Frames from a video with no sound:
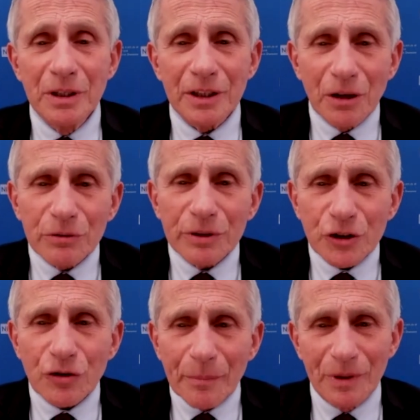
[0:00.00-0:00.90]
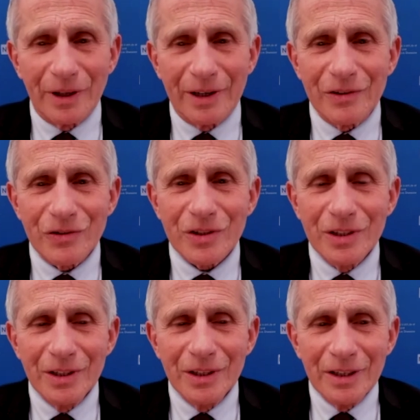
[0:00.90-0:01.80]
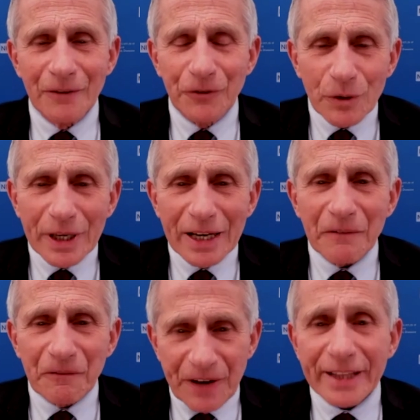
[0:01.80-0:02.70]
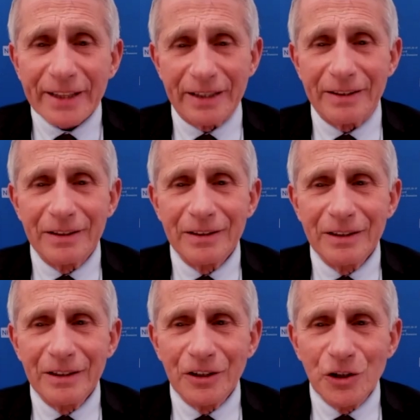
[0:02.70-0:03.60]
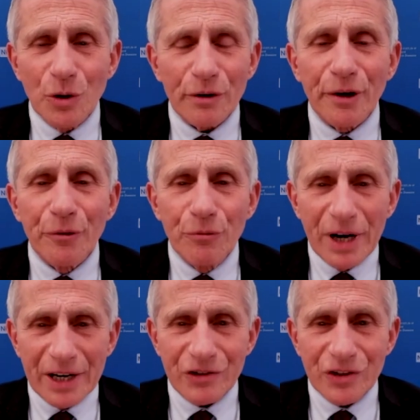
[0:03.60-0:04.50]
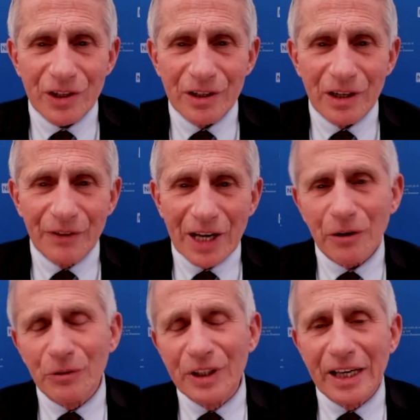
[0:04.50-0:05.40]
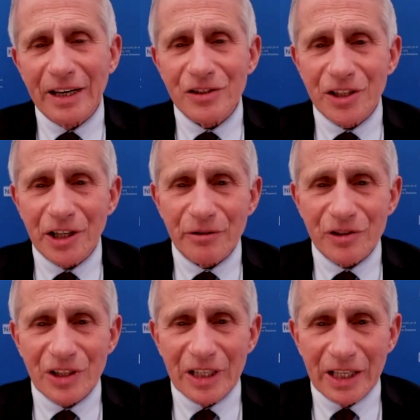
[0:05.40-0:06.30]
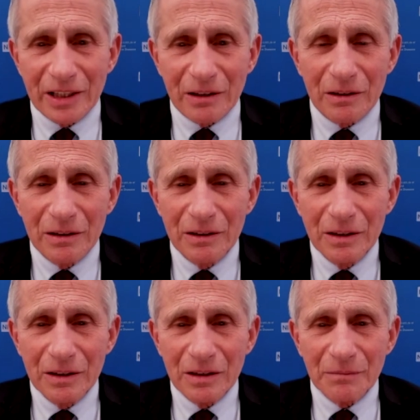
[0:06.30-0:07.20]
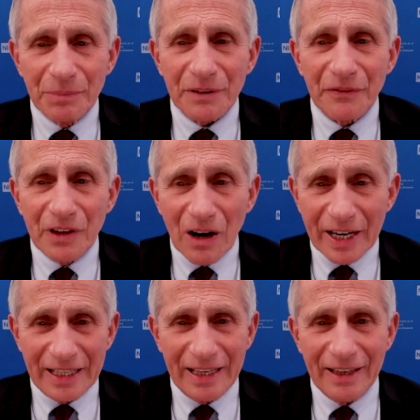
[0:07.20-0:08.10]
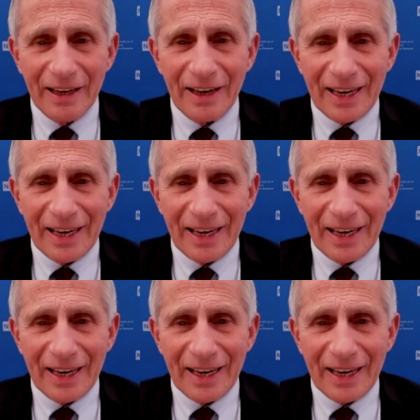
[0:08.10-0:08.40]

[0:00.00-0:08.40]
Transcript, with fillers: The only trouble is if you get infected, you are at a risk of not only getting seriously ill, but of dying.